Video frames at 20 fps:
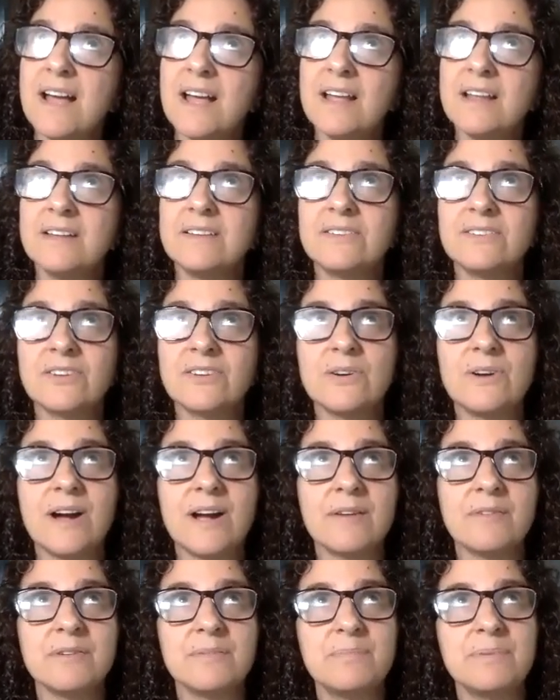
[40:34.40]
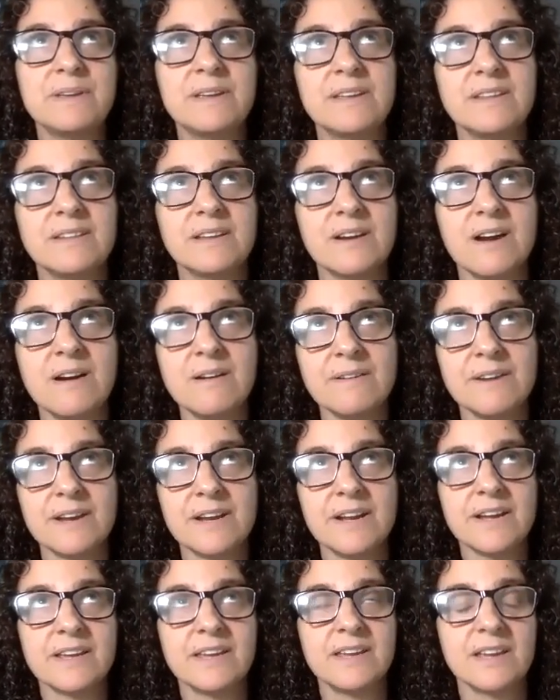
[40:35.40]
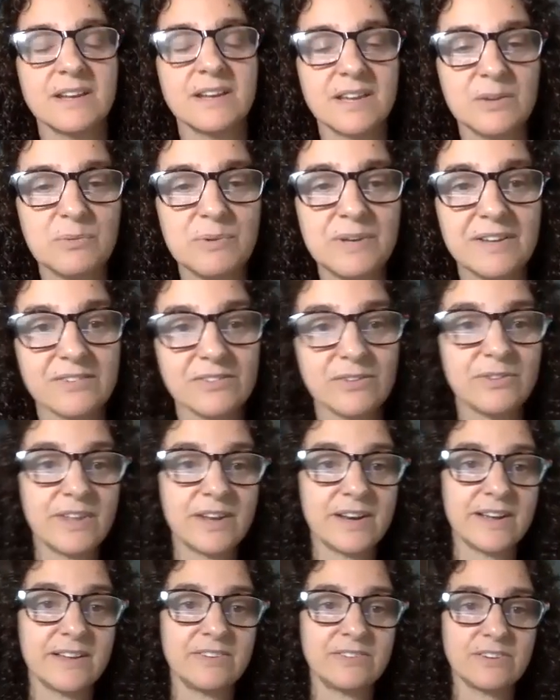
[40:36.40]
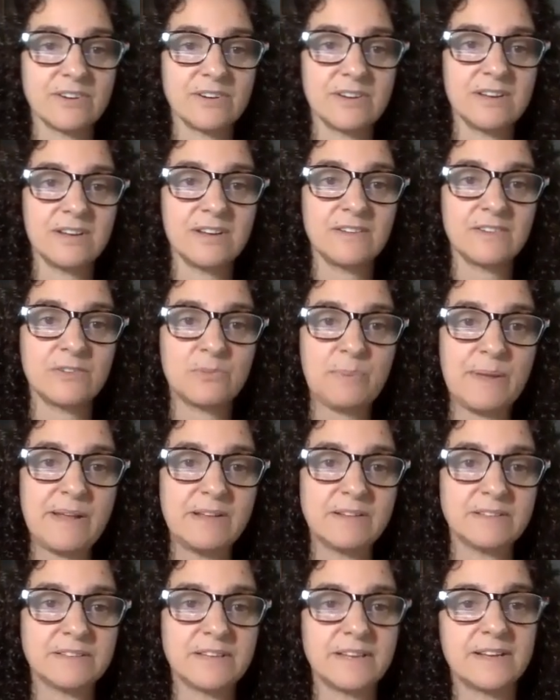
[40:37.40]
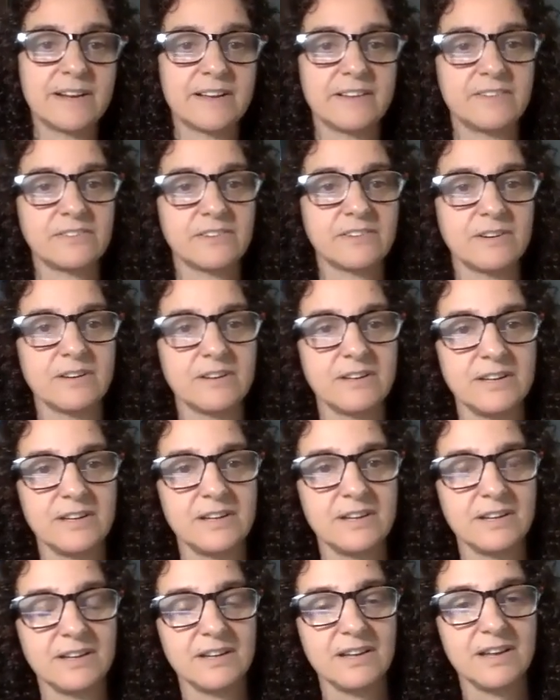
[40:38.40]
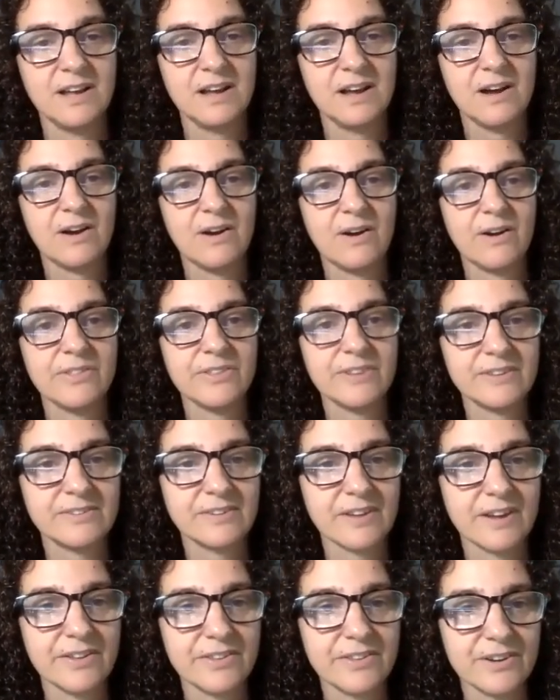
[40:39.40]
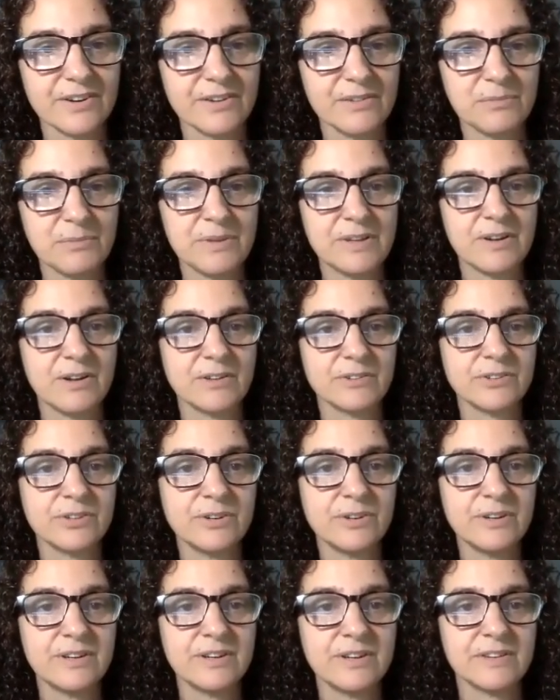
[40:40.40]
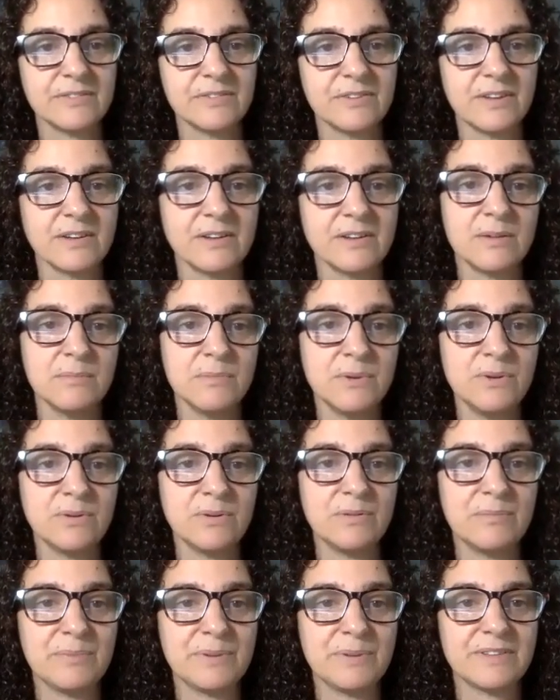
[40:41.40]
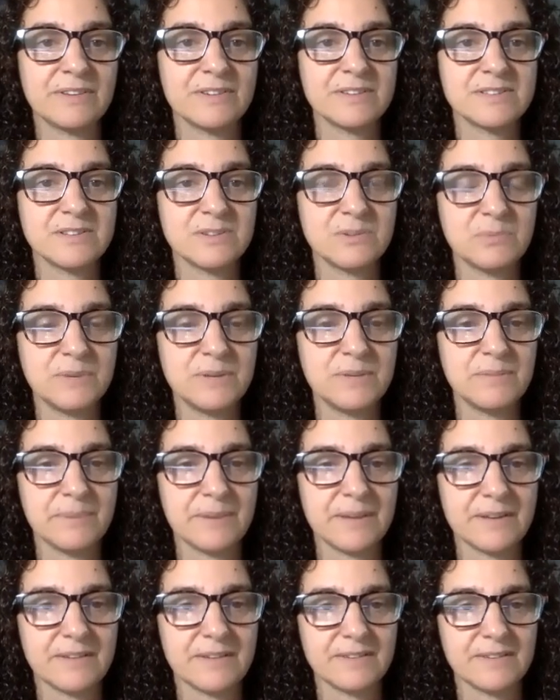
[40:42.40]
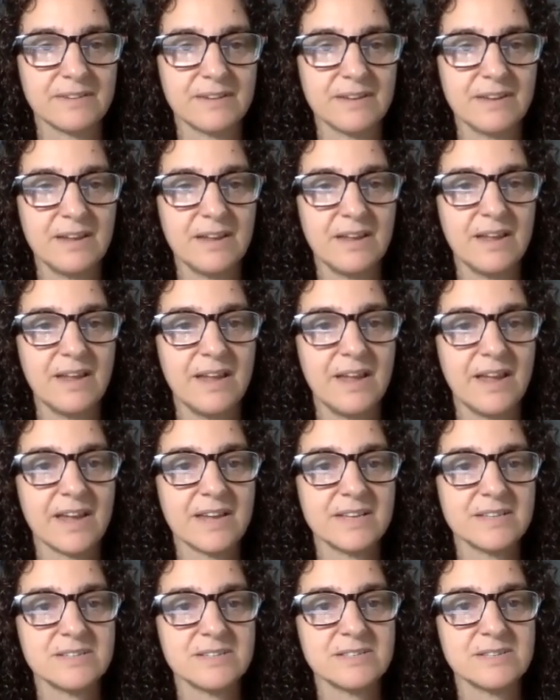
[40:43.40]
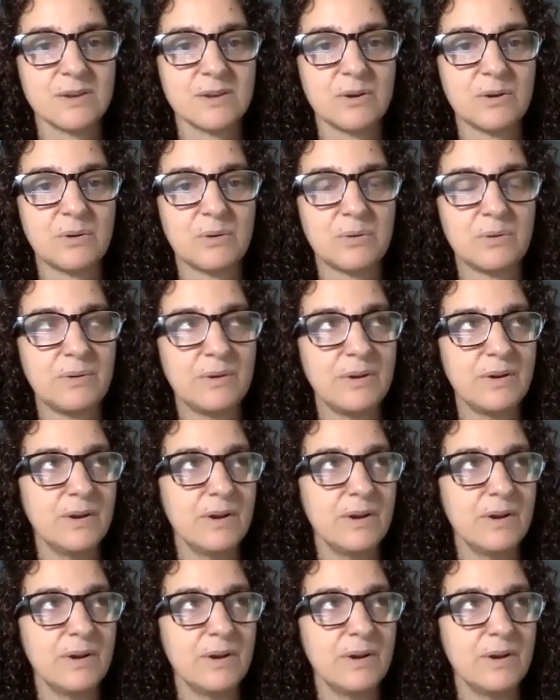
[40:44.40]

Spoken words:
And so I would be in the, all right, I can't eat wheat. So then I started eating spelt and I started eating all these other wheat alternatives and kamut, but they're still wheat based. And so